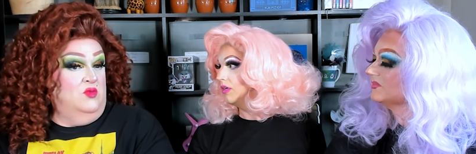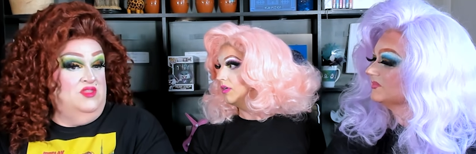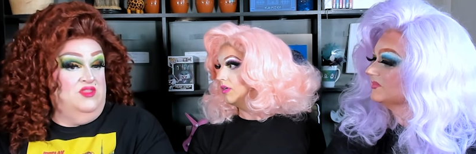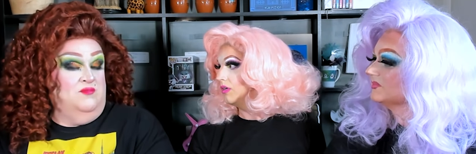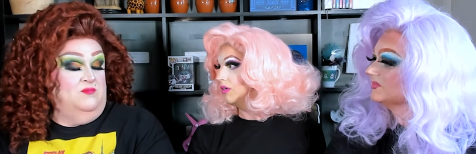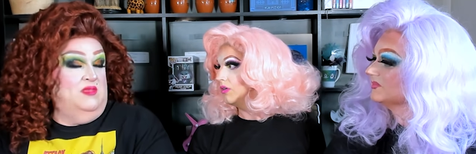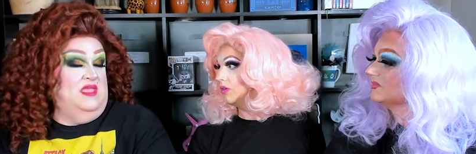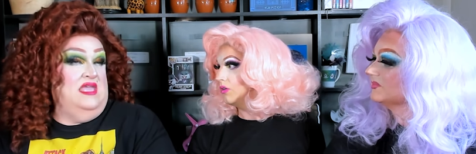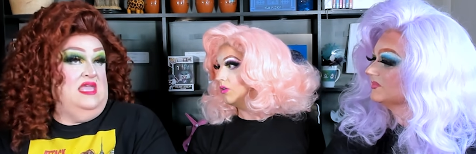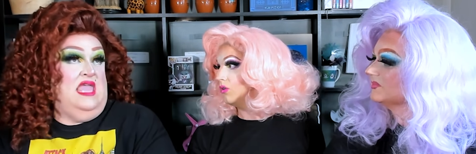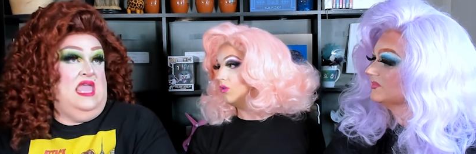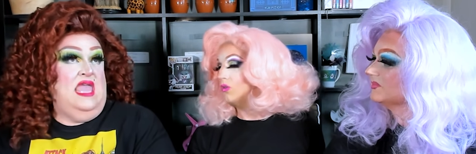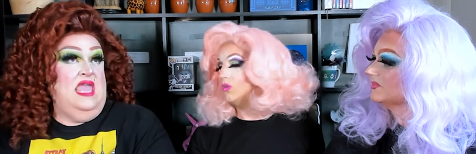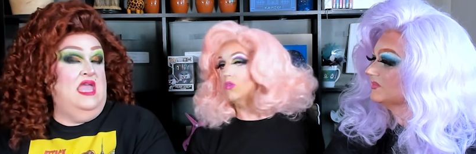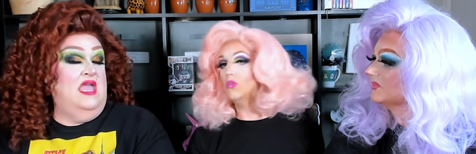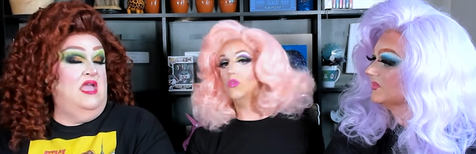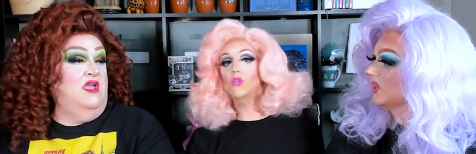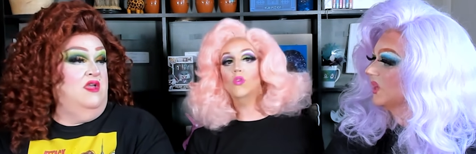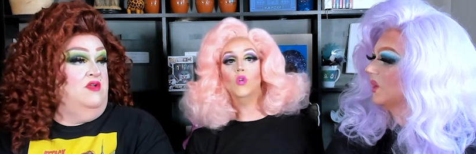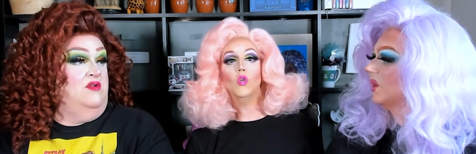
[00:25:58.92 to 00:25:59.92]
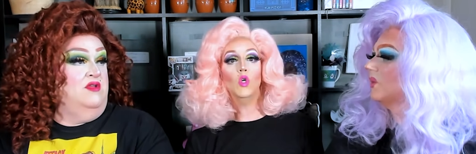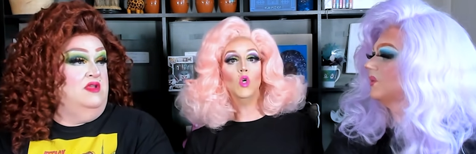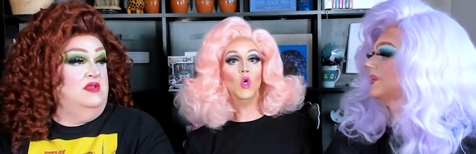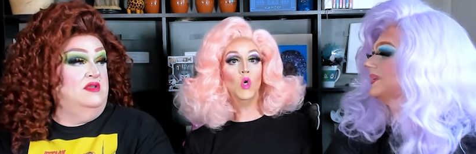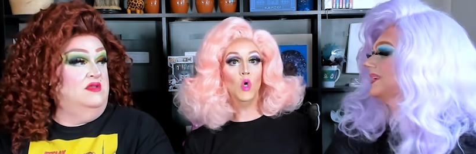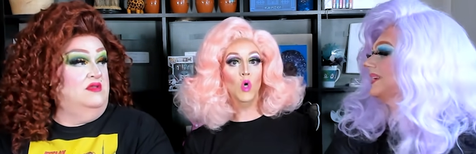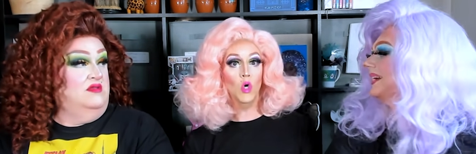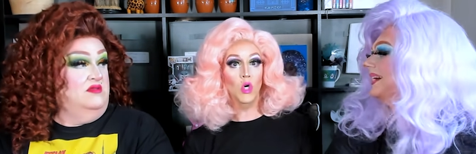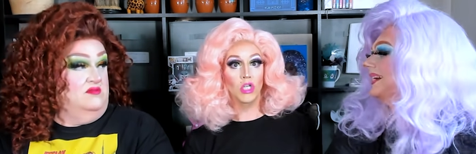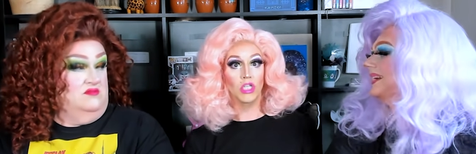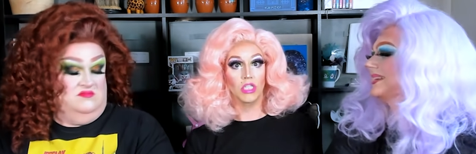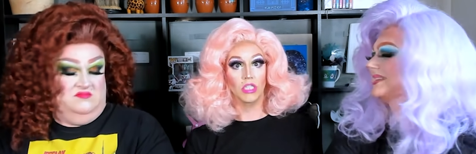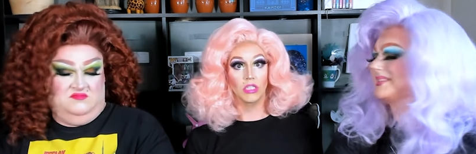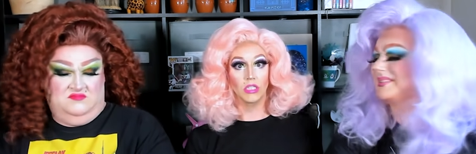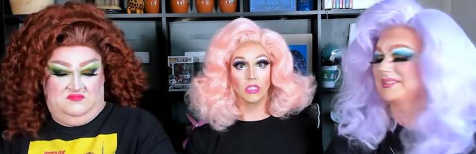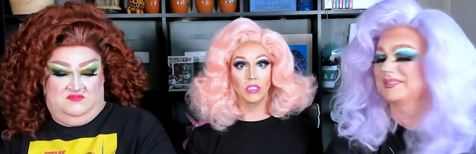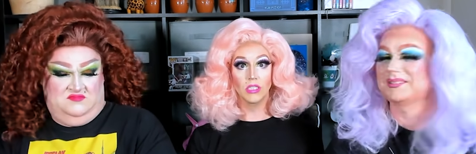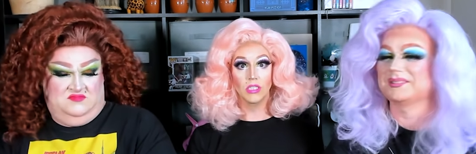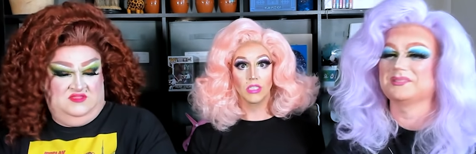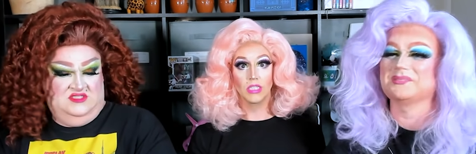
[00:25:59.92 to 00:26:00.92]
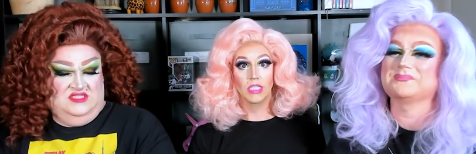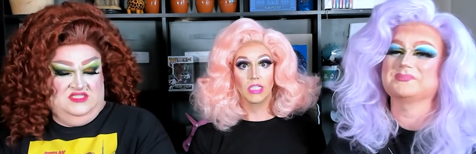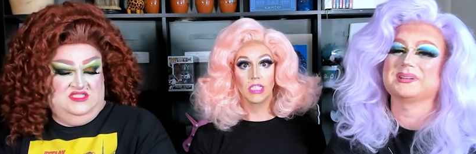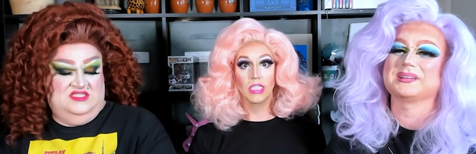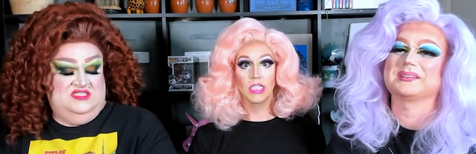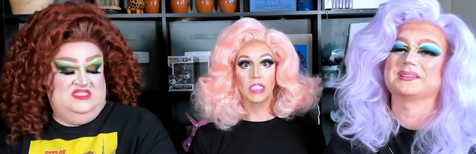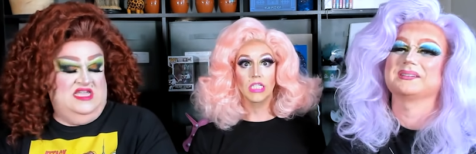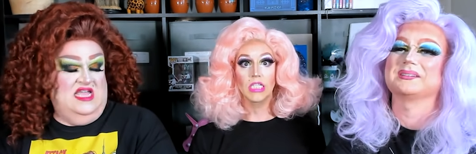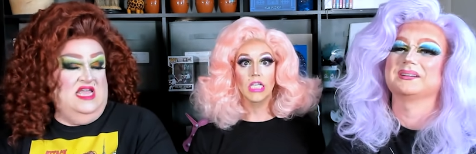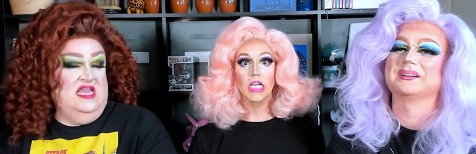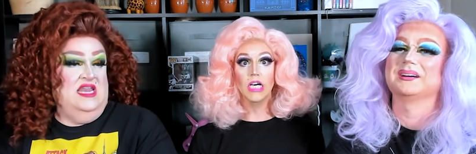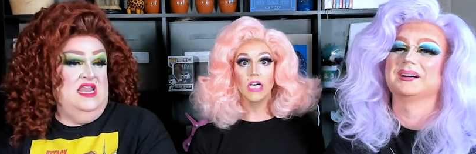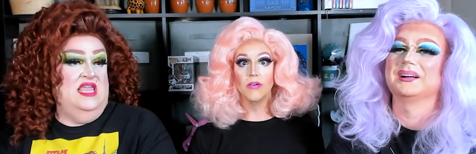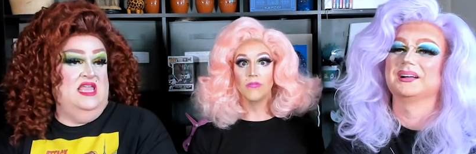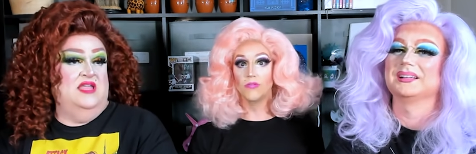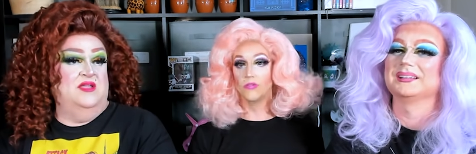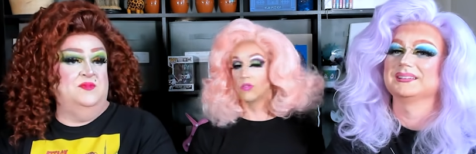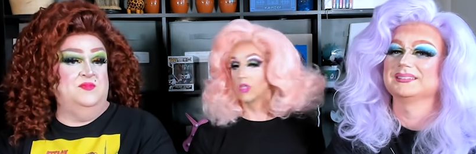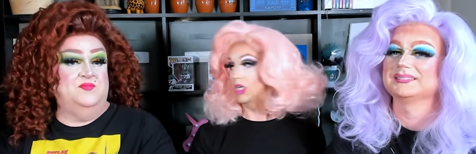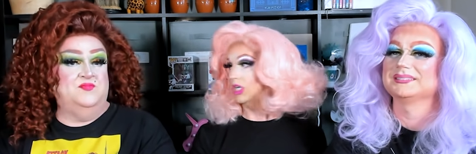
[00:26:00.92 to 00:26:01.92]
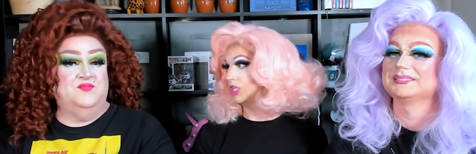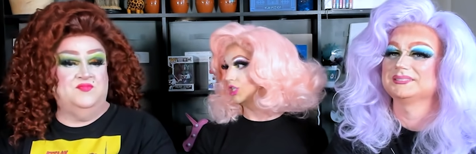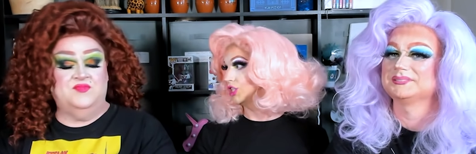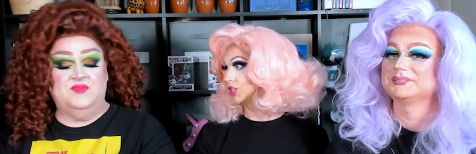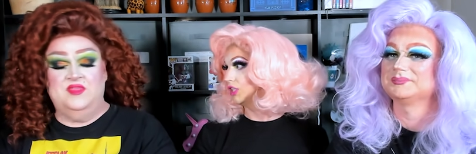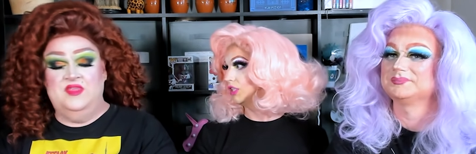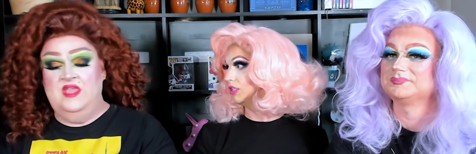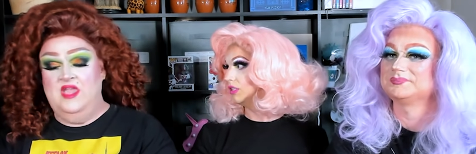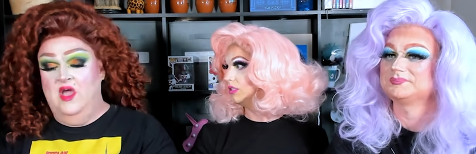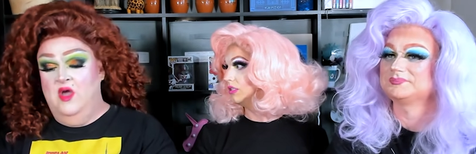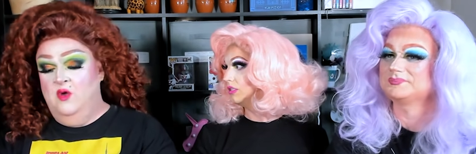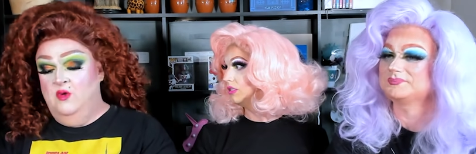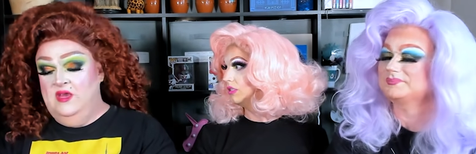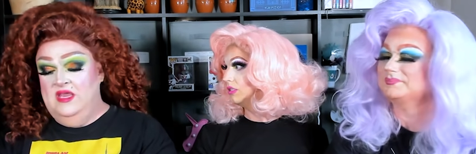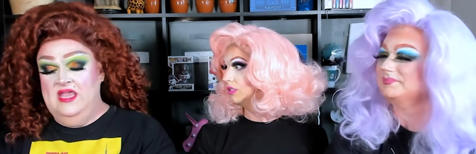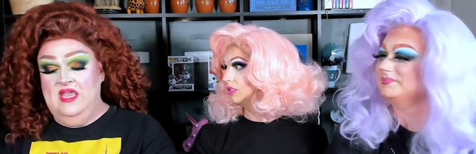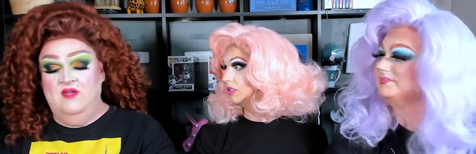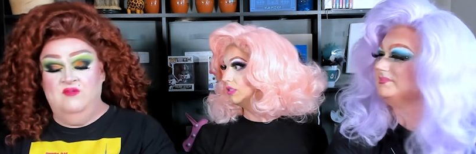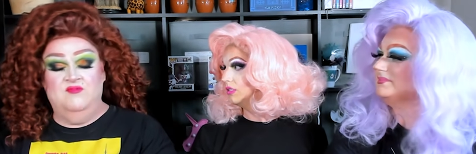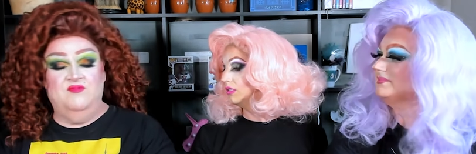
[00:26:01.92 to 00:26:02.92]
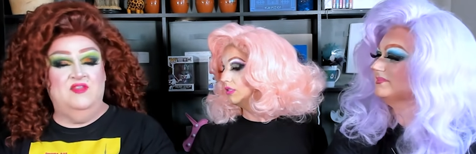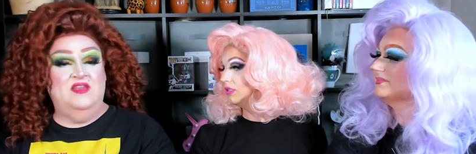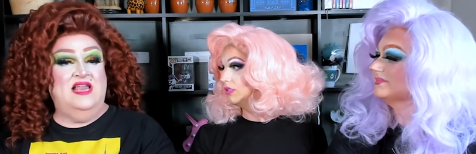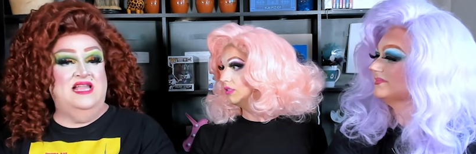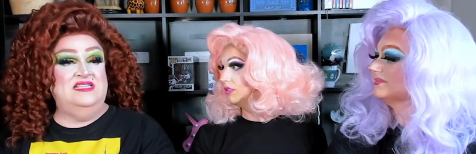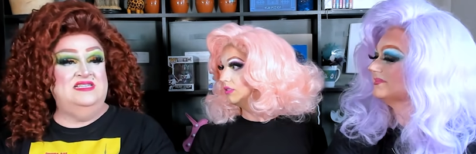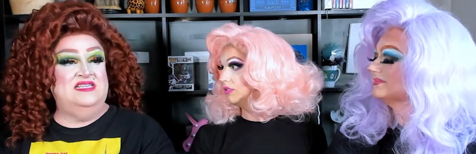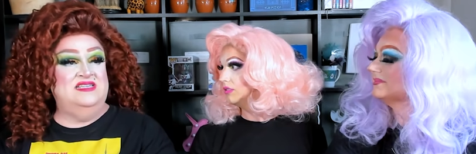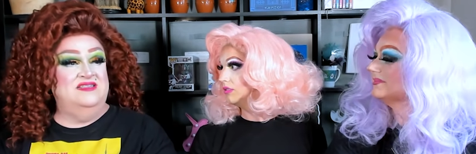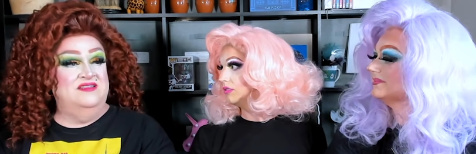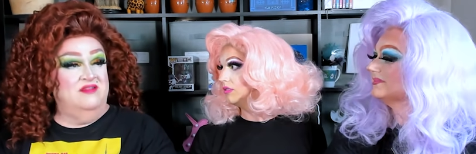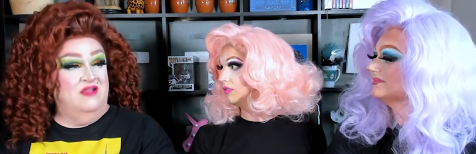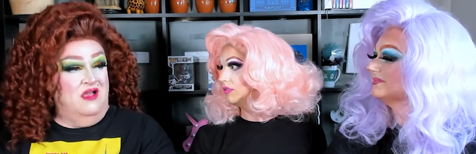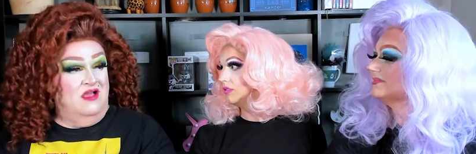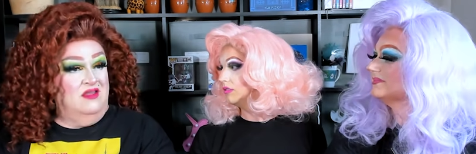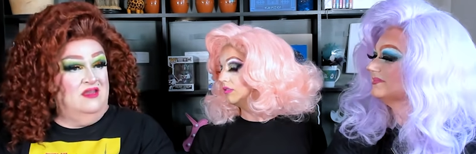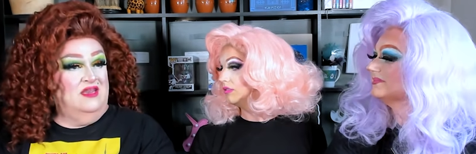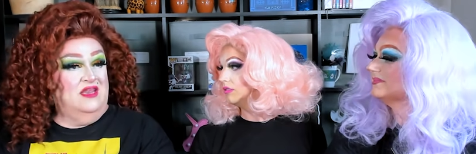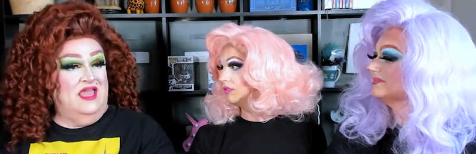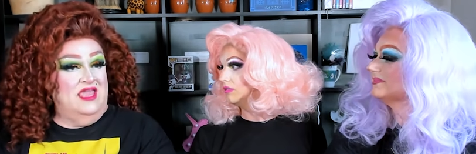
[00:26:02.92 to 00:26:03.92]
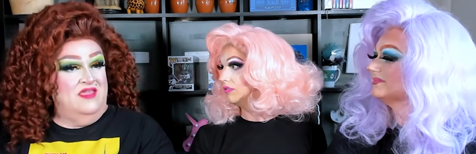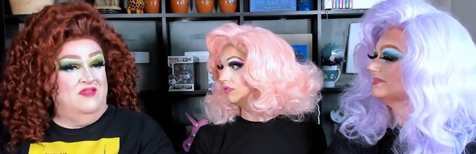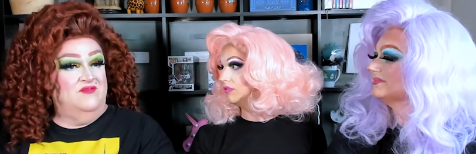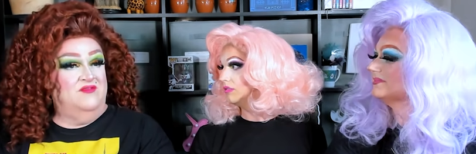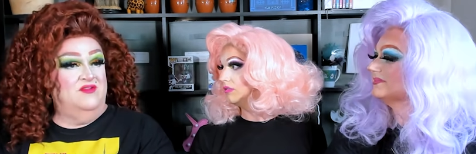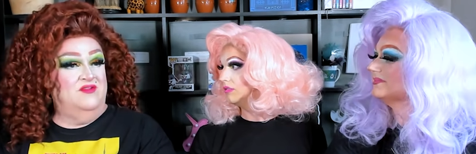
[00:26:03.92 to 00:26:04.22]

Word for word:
Speaker 1: with the big hair. Oh, yes. oh stunning. The only outfit I did not like